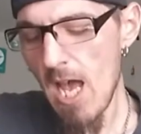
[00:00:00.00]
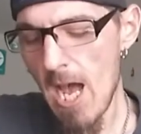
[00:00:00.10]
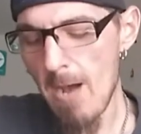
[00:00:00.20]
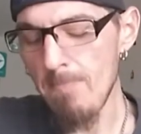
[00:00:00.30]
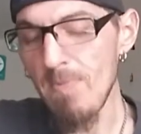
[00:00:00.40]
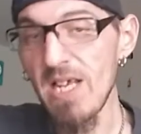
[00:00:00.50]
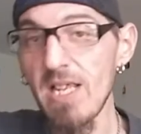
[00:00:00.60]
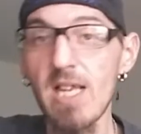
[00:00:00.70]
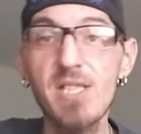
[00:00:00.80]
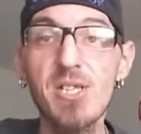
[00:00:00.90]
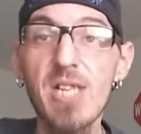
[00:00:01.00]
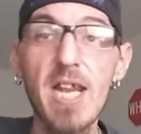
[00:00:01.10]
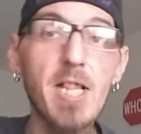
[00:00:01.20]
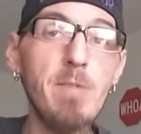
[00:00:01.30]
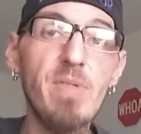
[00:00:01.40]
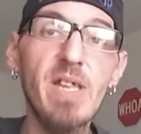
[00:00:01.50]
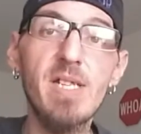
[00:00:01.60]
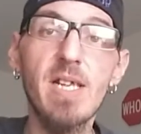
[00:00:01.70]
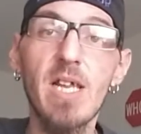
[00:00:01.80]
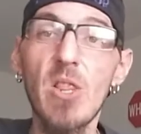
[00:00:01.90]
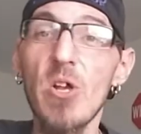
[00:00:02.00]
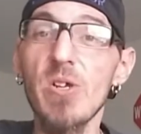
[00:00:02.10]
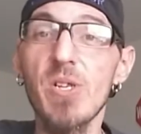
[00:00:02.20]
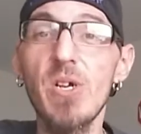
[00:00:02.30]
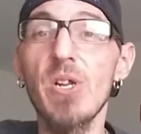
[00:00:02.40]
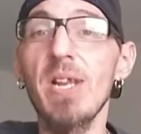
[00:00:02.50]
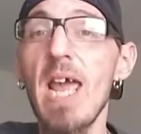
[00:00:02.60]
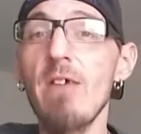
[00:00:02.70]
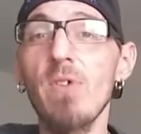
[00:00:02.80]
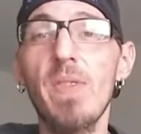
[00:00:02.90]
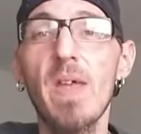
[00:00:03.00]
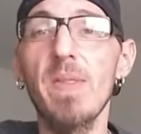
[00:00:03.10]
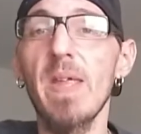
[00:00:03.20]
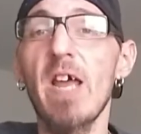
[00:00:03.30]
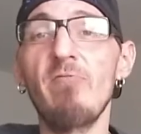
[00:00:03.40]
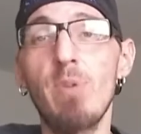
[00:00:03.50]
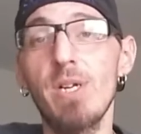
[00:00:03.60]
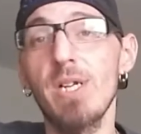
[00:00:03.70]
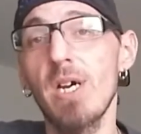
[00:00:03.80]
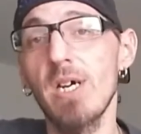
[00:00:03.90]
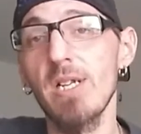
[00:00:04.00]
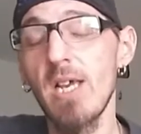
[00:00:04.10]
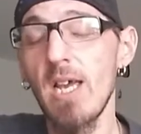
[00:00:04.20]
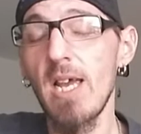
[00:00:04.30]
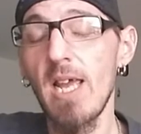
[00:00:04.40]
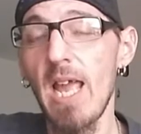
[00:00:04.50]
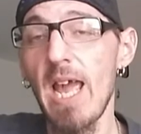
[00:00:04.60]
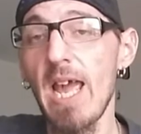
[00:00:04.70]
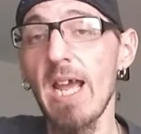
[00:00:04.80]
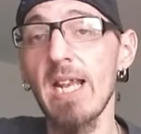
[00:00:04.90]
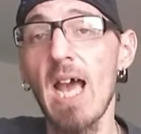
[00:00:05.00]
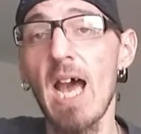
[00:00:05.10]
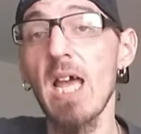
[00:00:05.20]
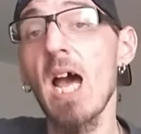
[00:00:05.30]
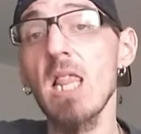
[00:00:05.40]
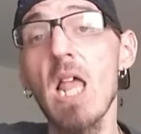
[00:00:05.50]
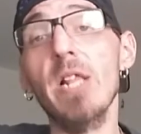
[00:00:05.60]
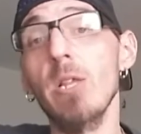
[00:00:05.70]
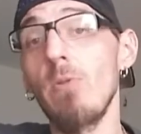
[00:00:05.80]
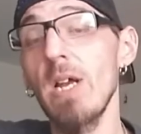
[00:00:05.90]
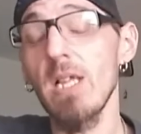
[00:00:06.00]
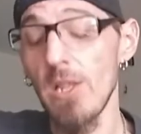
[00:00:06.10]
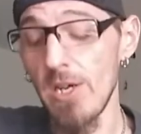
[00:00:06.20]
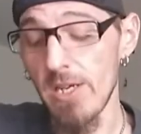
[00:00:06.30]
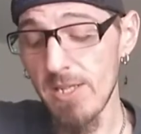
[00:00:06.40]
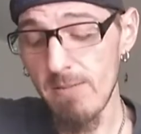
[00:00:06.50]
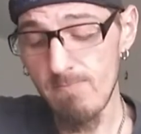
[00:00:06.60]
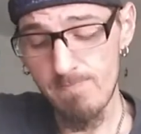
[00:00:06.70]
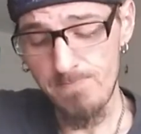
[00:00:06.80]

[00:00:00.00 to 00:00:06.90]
It's aesthetically pleasing. It looks good on everything that I've put it on, and I like the way it looks.